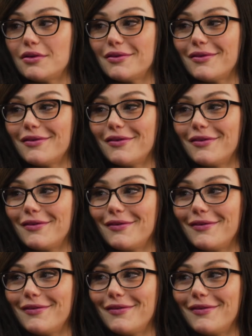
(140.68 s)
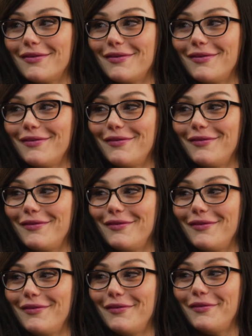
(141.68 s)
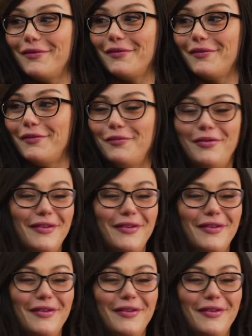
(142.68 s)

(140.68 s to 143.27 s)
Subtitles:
(not speaking)